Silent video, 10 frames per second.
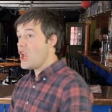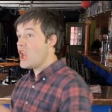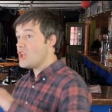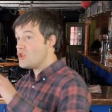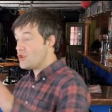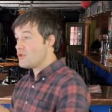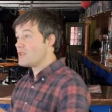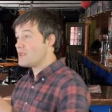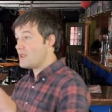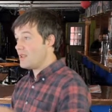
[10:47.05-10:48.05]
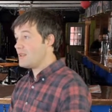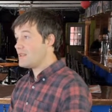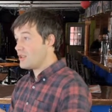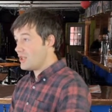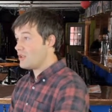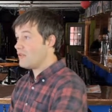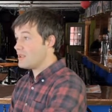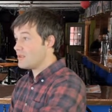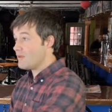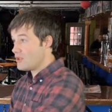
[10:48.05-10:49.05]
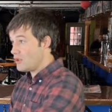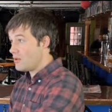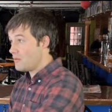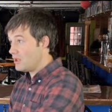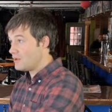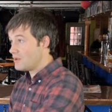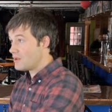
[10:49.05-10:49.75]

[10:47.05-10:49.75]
is used to seeing deteriorated Victorian buildings.